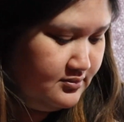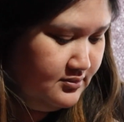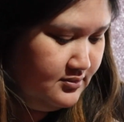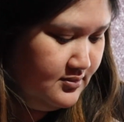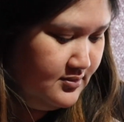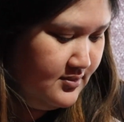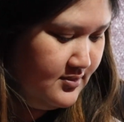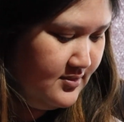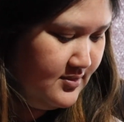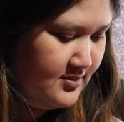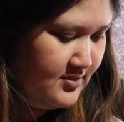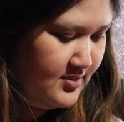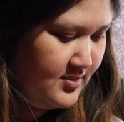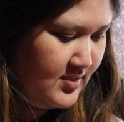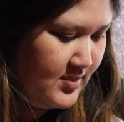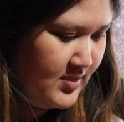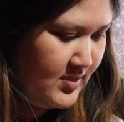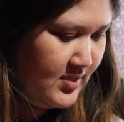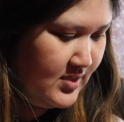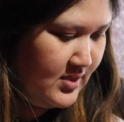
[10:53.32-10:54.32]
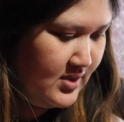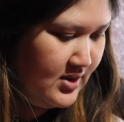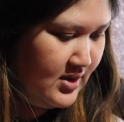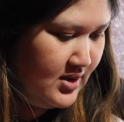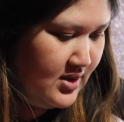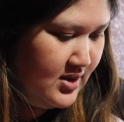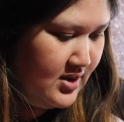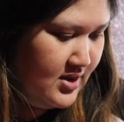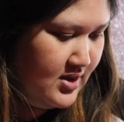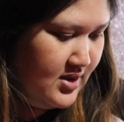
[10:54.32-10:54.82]

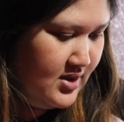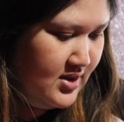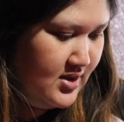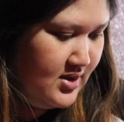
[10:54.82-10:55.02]
Nobody speaks.